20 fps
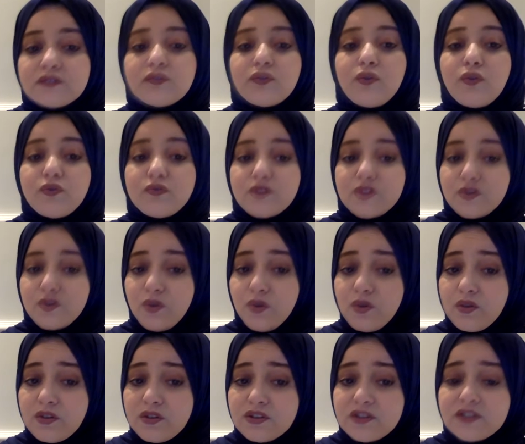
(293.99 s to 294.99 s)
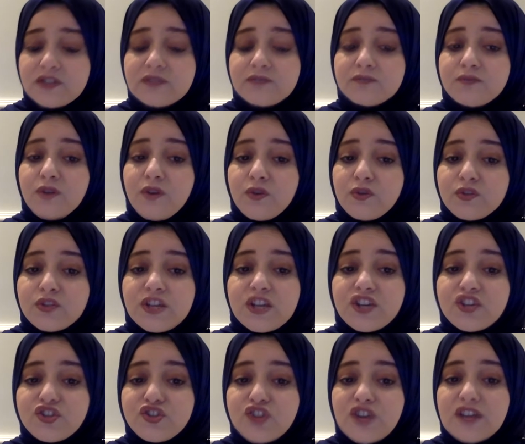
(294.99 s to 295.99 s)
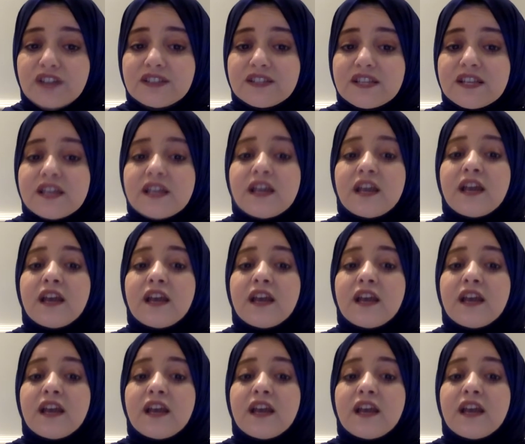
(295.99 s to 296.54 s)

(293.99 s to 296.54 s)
overall, Saudi Hijazi